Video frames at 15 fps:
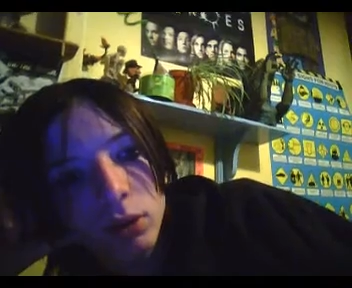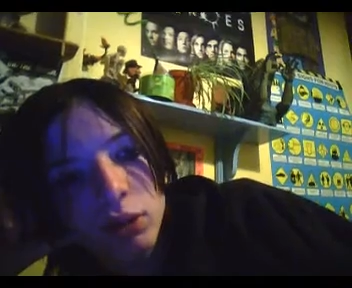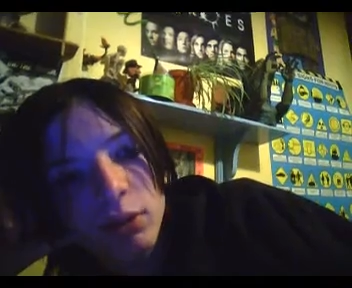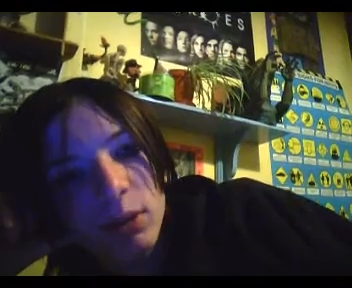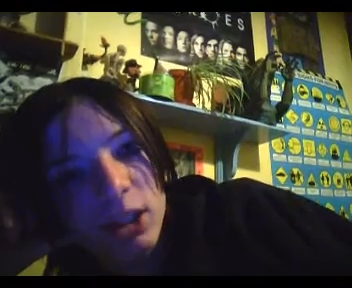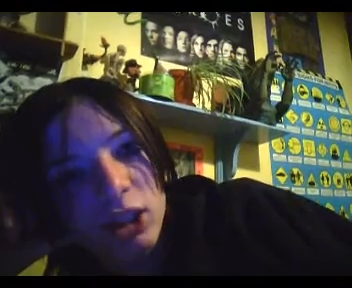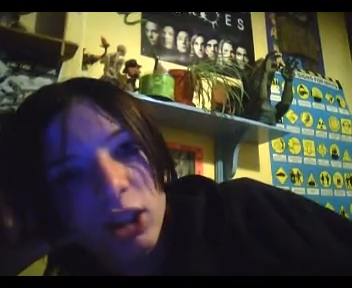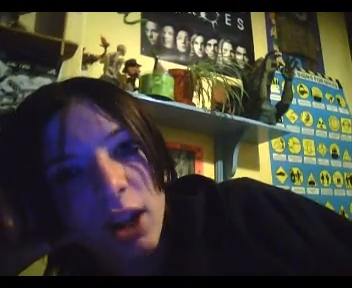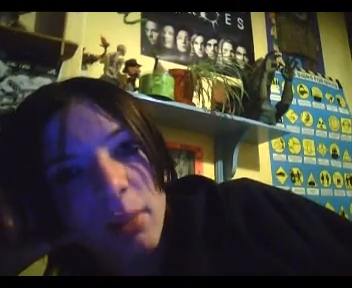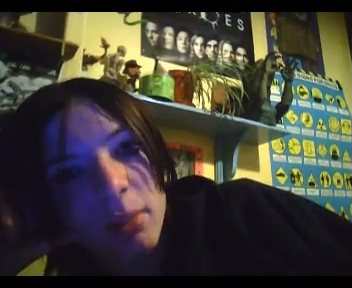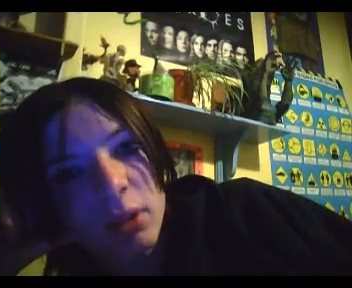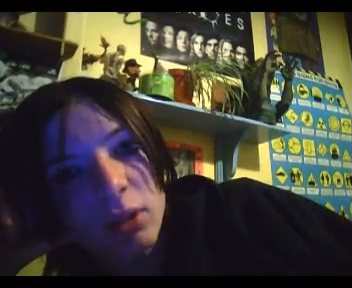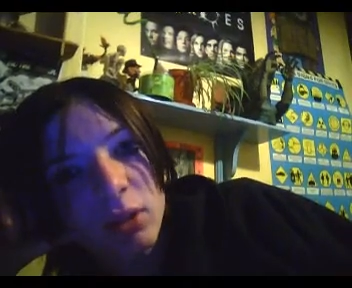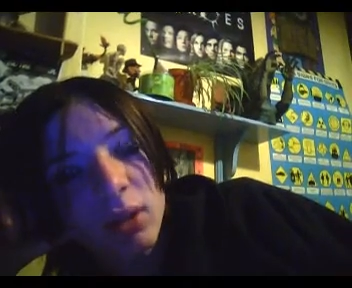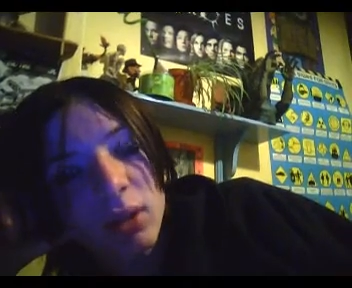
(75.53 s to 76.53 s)
not much
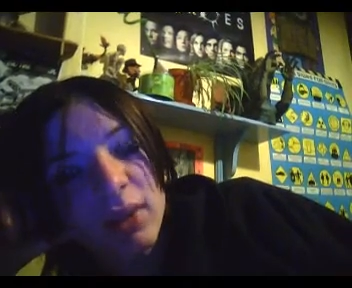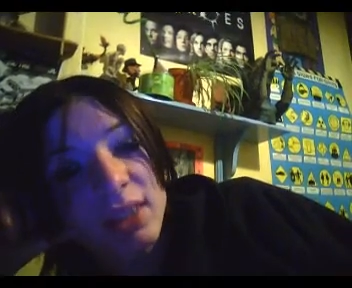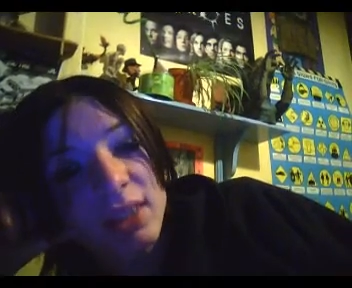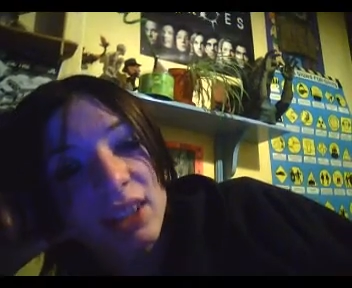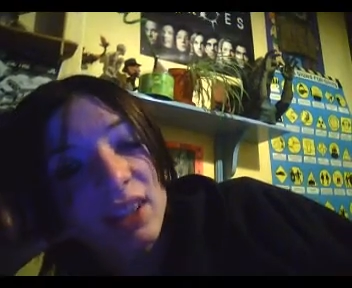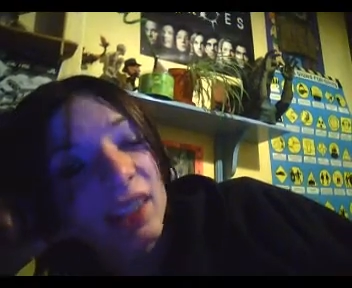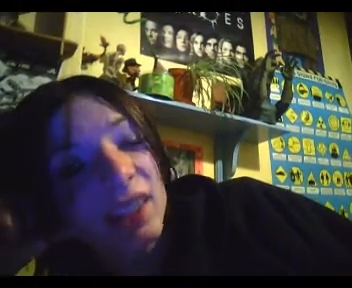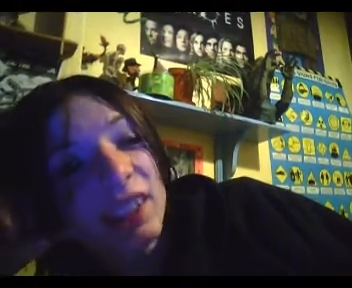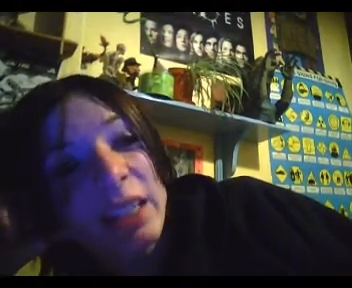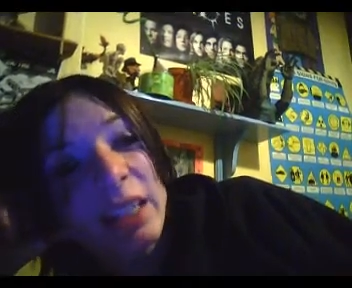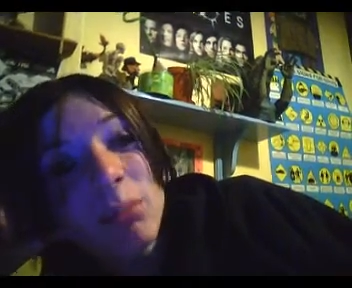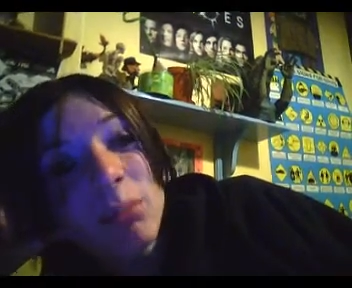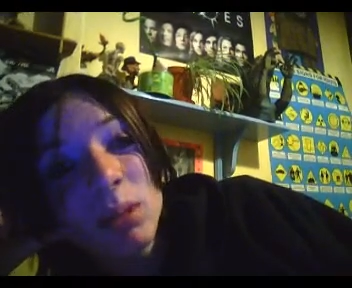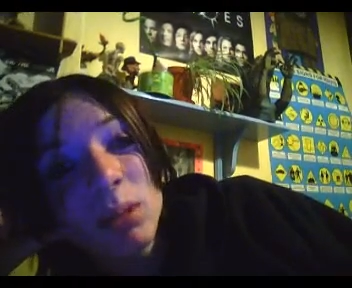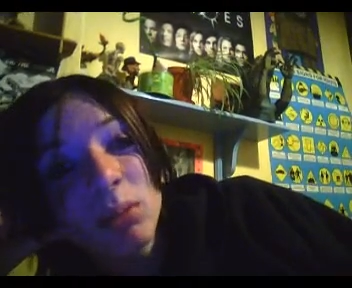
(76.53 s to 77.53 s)
happened. I fell
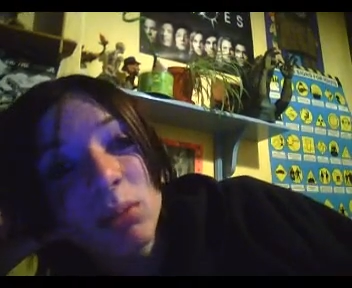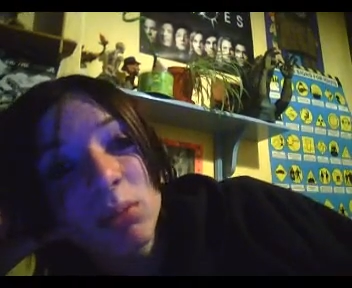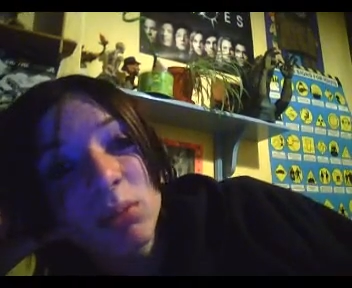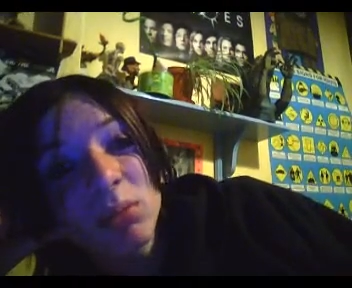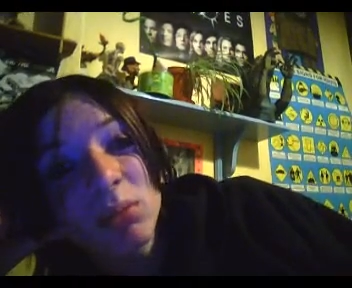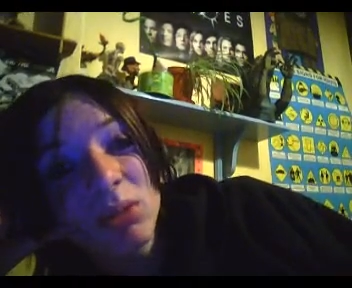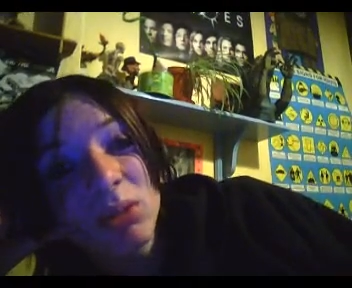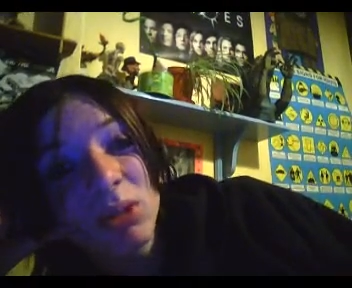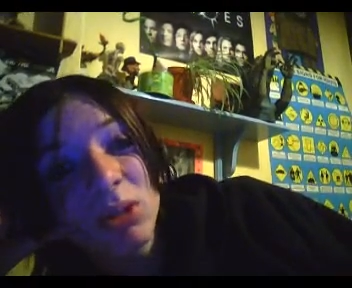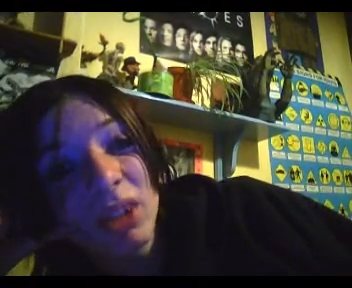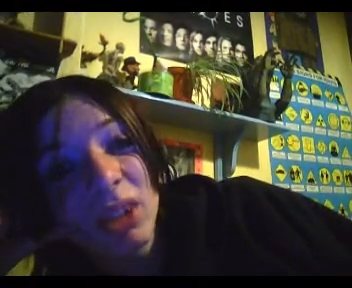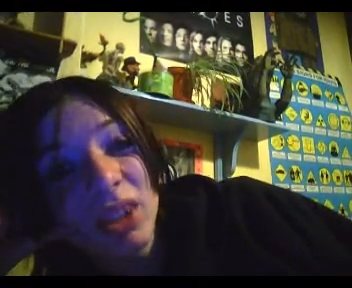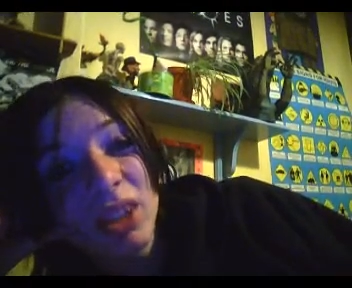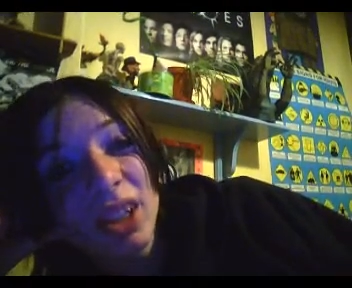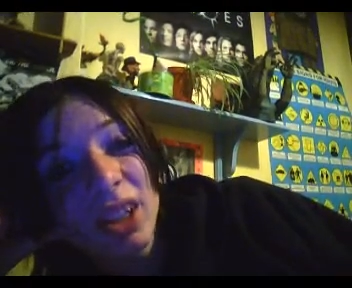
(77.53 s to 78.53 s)
asleep
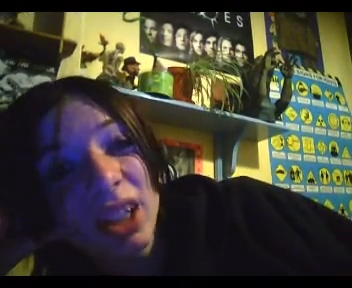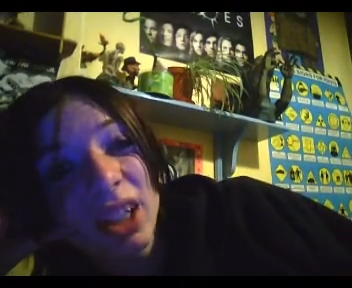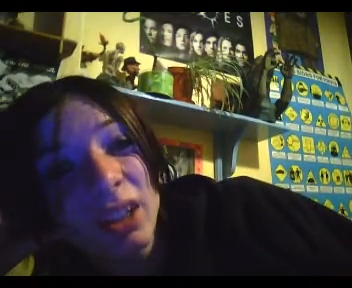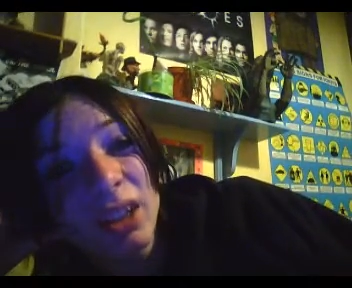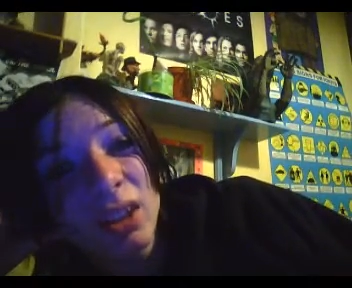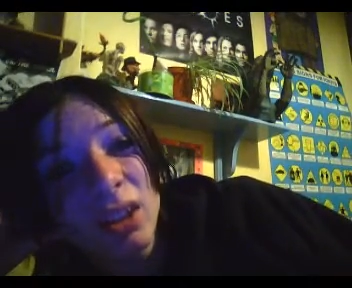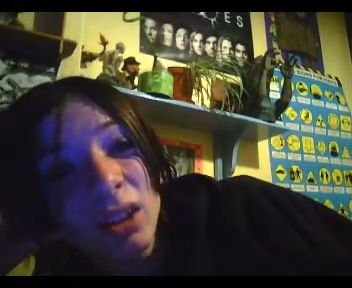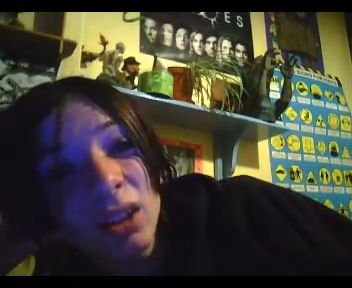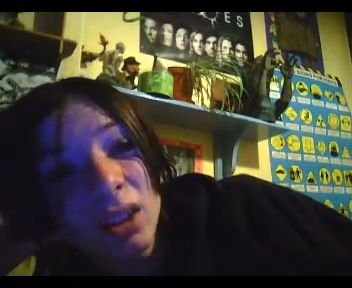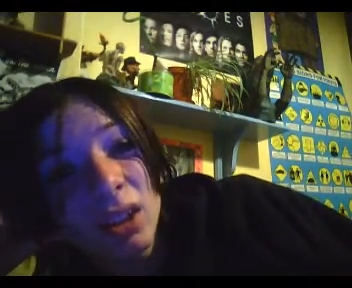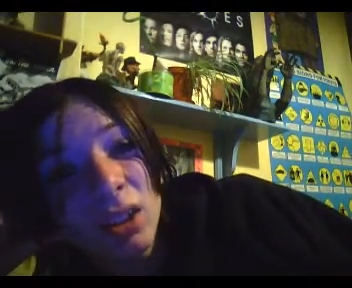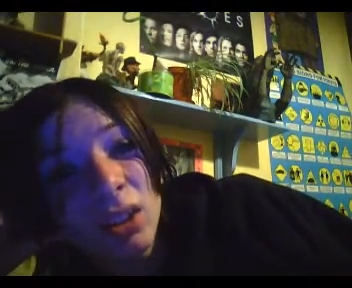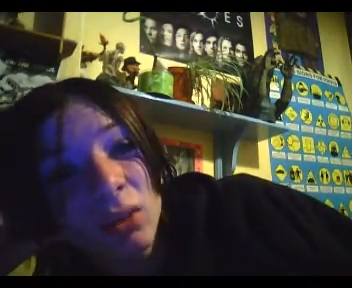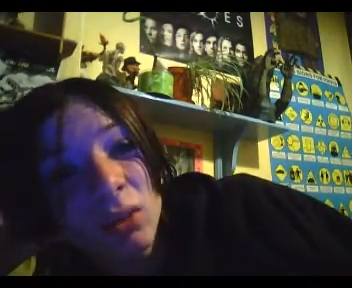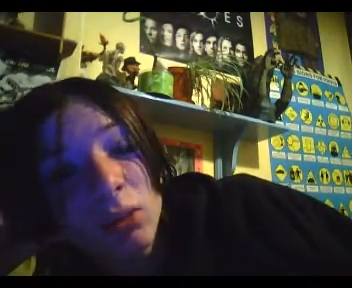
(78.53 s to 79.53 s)
during the day.
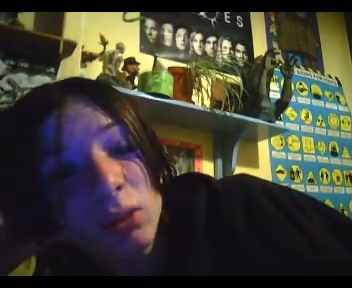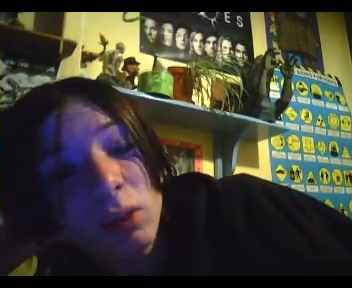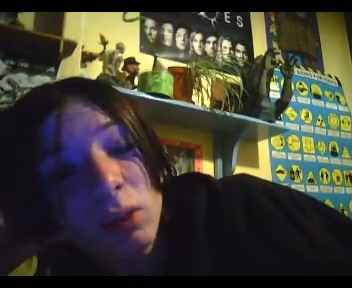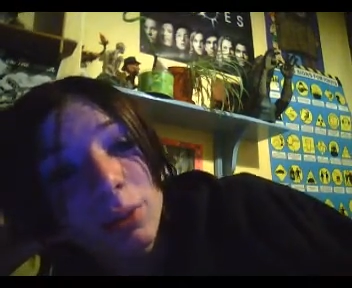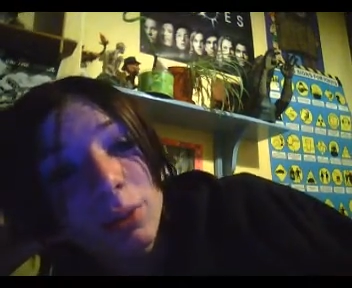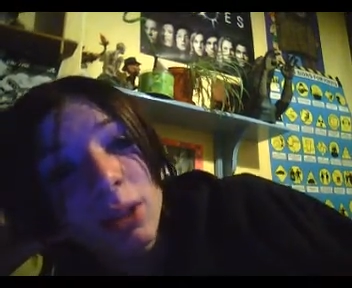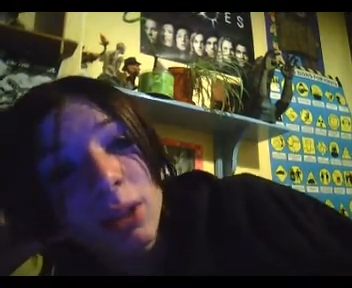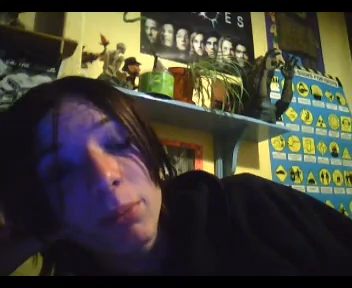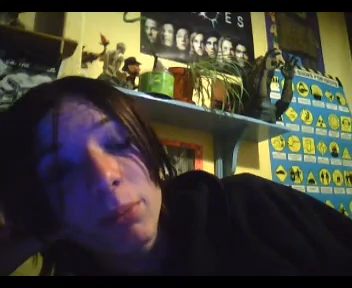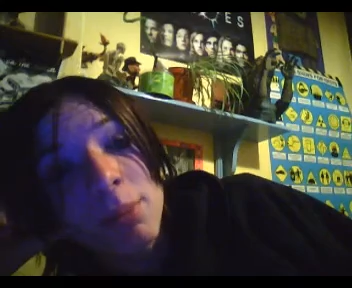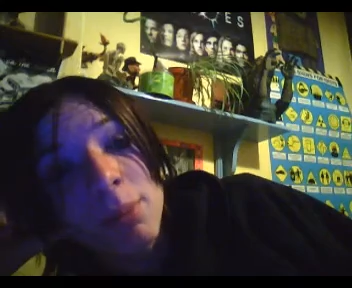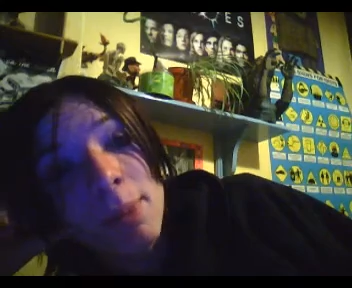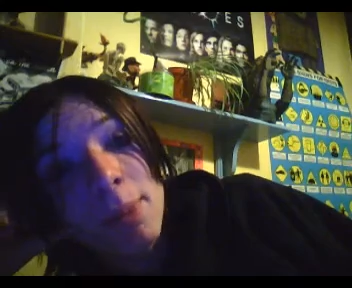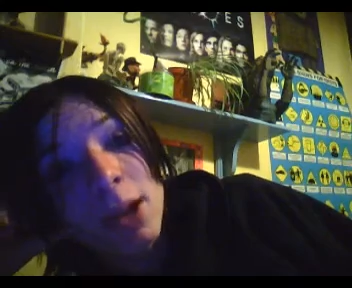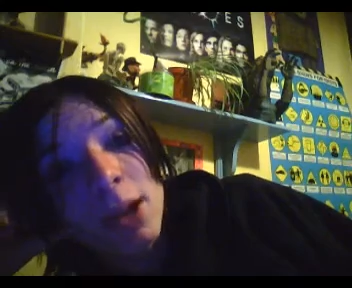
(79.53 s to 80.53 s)
Rudely awakened
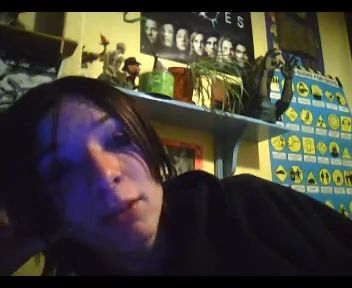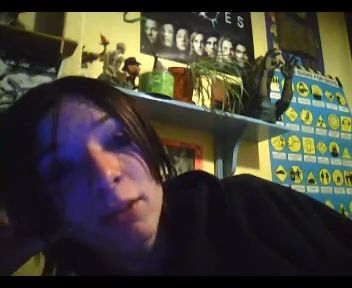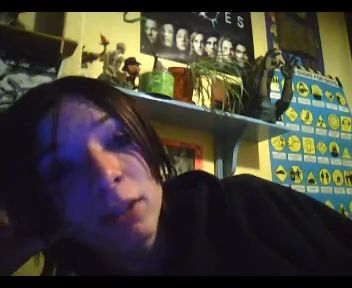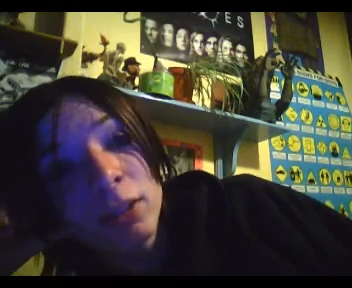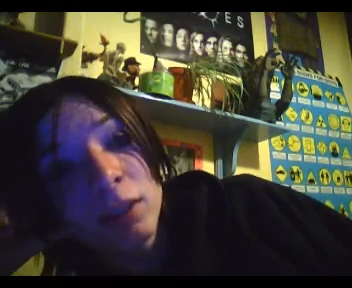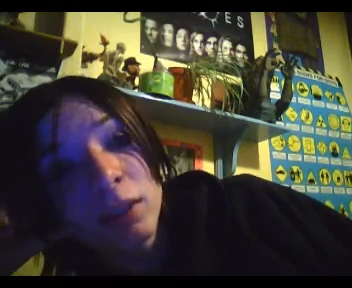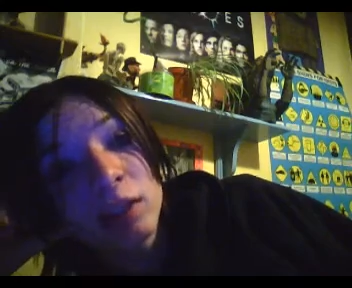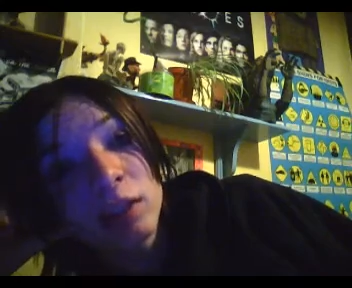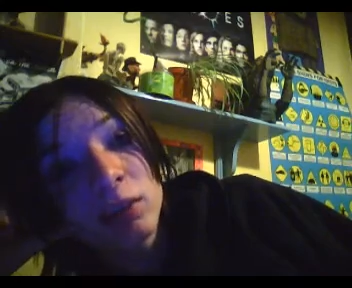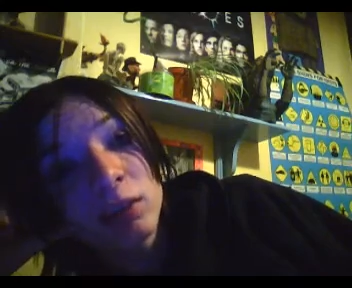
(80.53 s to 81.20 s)
by my parents.